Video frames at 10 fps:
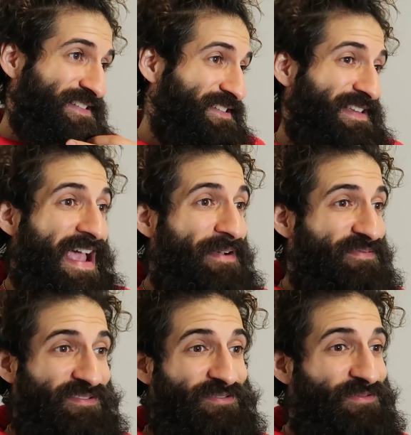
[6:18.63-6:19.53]
just
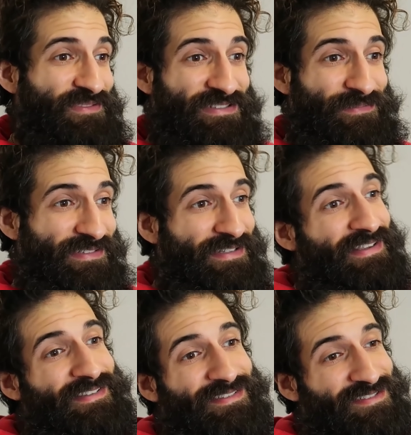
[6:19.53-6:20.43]
absolutely
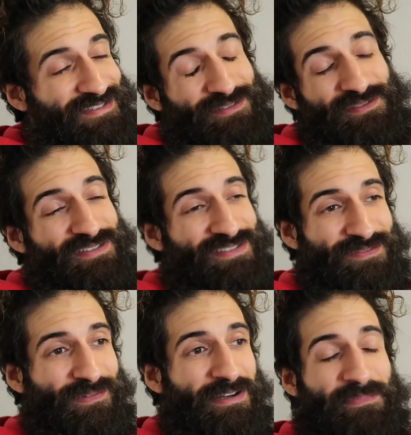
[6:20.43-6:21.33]
ridiculous. She'll just
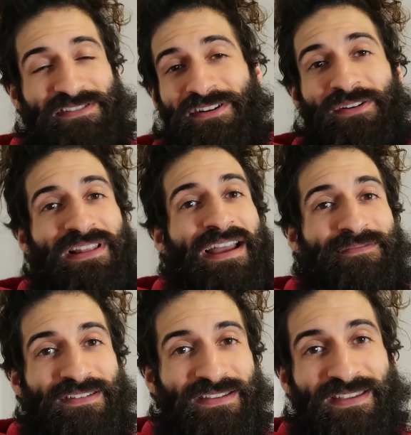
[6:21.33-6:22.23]
randomly start
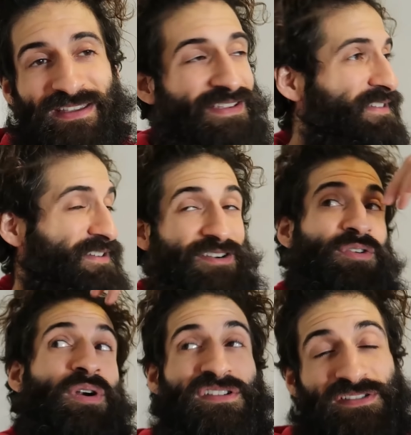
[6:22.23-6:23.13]
laughing
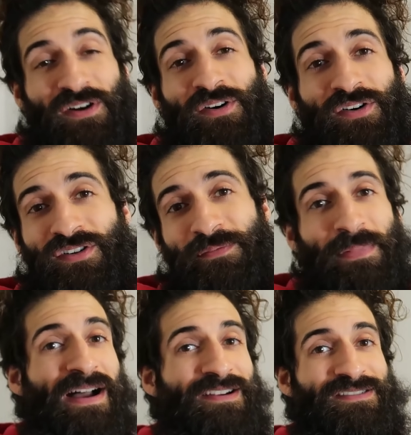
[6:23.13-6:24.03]
across the hall
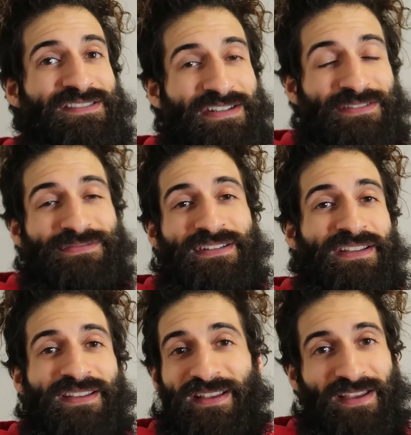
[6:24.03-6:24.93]
by herself.
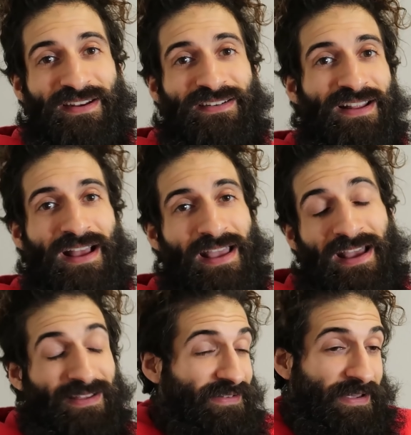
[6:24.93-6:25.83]
And I,
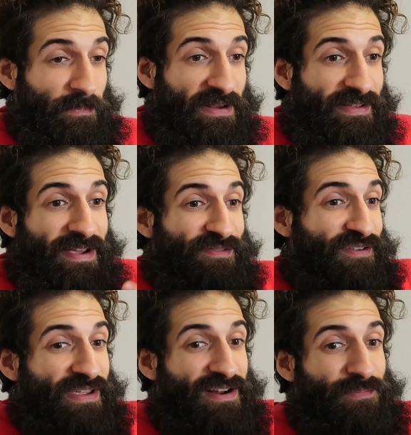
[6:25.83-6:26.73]
I immediately have to
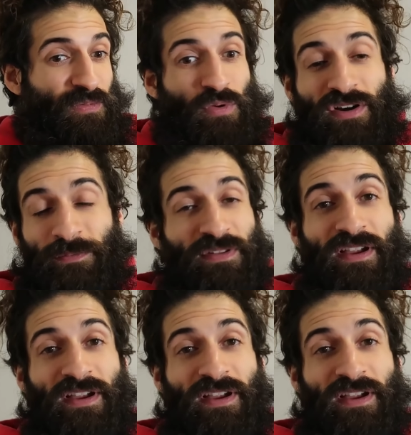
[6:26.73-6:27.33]
get up and walk and be